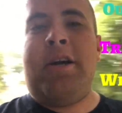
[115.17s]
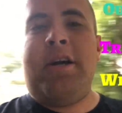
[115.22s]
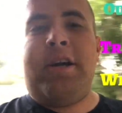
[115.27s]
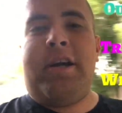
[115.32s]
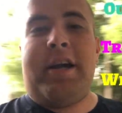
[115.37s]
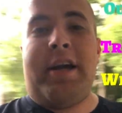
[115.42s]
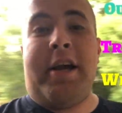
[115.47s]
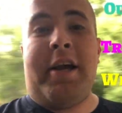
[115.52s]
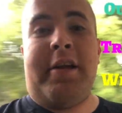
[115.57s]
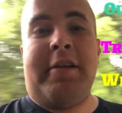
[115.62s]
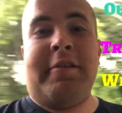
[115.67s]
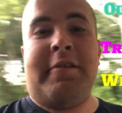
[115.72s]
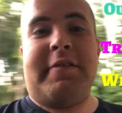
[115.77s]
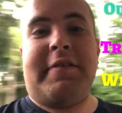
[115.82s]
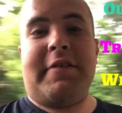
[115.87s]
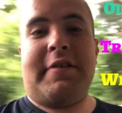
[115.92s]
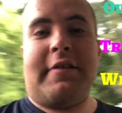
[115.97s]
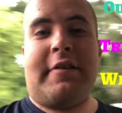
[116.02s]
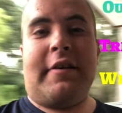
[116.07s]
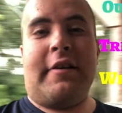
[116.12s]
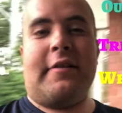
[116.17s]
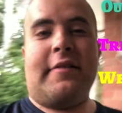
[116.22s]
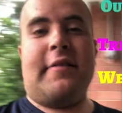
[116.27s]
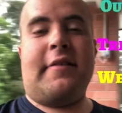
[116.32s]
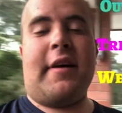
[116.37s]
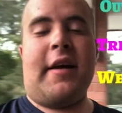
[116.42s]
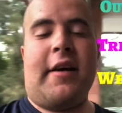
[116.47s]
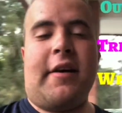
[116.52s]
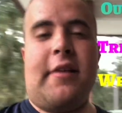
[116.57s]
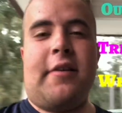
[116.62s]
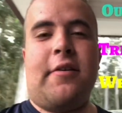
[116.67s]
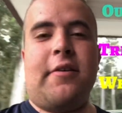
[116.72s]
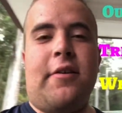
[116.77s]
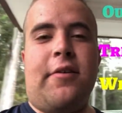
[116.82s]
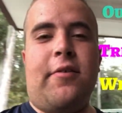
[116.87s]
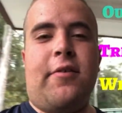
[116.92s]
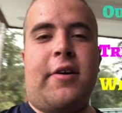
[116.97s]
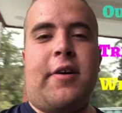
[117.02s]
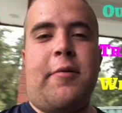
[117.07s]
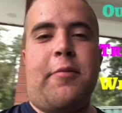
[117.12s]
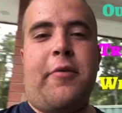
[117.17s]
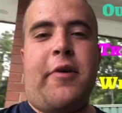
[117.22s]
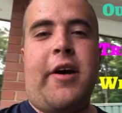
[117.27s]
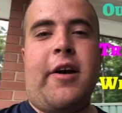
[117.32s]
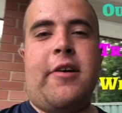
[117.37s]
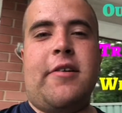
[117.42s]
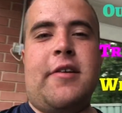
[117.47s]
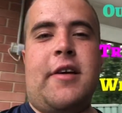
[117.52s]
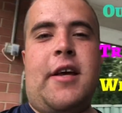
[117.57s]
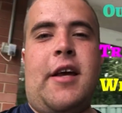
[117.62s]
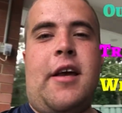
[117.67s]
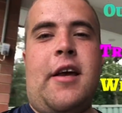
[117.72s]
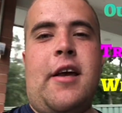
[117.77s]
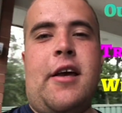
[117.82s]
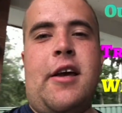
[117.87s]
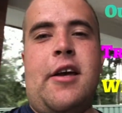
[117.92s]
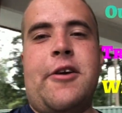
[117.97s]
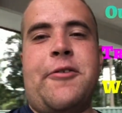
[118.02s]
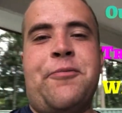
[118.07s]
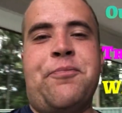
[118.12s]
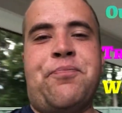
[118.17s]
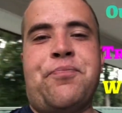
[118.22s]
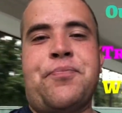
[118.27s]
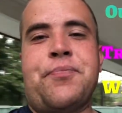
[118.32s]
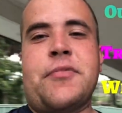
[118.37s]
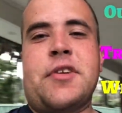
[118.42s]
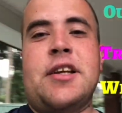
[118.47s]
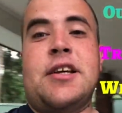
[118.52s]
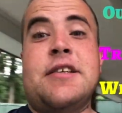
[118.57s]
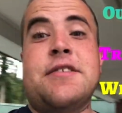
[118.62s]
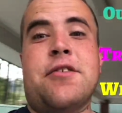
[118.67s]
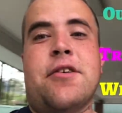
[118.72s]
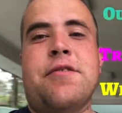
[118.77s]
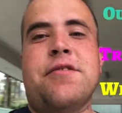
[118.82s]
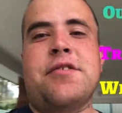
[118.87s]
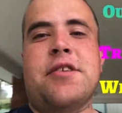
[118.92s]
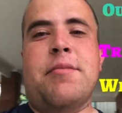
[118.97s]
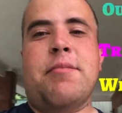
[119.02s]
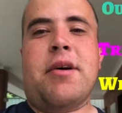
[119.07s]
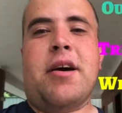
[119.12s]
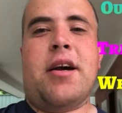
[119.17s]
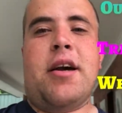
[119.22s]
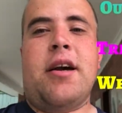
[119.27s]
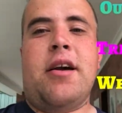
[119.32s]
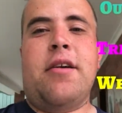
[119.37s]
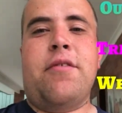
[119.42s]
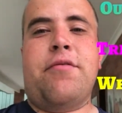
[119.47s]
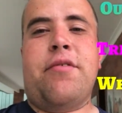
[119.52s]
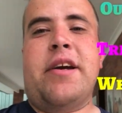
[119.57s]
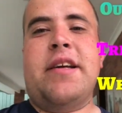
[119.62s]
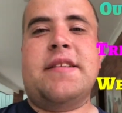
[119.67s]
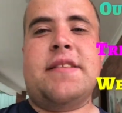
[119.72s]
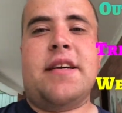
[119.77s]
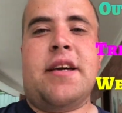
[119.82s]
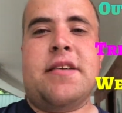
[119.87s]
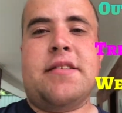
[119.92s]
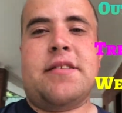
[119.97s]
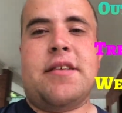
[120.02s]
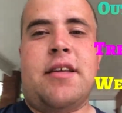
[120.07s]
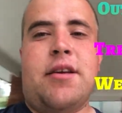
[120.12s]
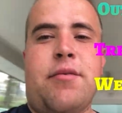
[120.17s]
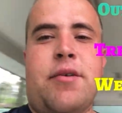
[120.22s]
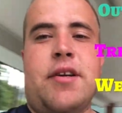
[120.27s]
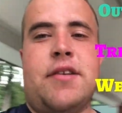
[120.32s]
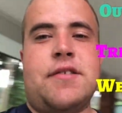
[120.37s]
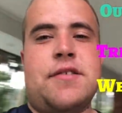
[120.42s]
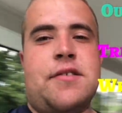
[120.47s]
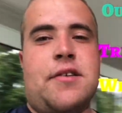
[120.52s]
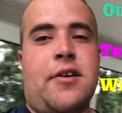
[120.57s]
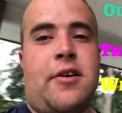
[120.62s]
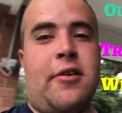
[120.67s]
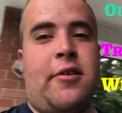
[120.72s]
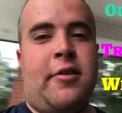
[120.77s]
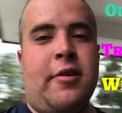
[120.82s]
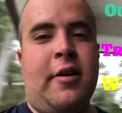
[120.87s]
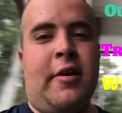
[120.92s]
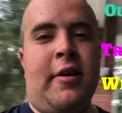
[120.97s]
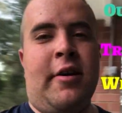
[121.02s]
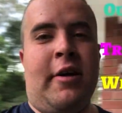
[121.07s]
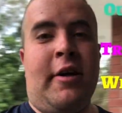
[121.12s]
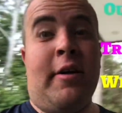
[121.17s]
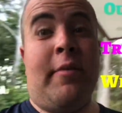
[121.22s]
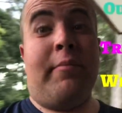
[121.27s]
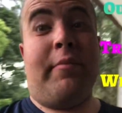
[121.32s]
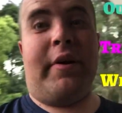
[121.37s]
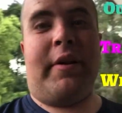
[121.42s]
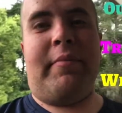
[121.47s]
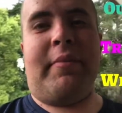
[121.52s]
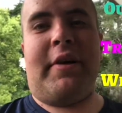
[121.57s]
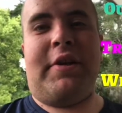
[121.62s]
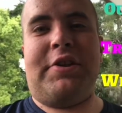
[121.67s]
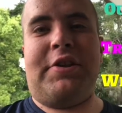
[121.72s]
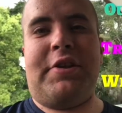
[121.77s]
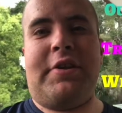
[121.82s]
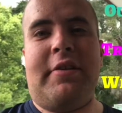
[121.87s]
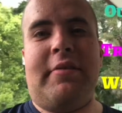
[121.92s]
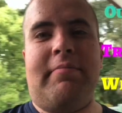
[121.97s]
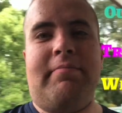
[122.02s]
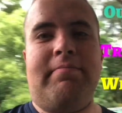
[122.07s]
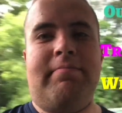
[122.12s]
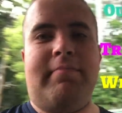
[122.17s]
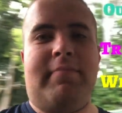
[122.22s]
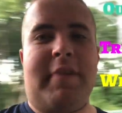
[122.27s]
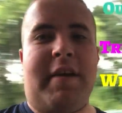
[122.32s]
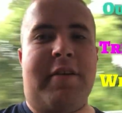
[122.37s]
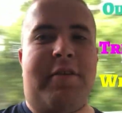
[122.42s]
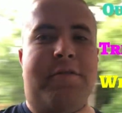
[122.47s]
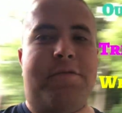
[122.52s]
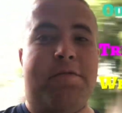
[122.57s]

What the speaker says: and taking a look around here, it's obviously my friend's house anyway, so pretty much I've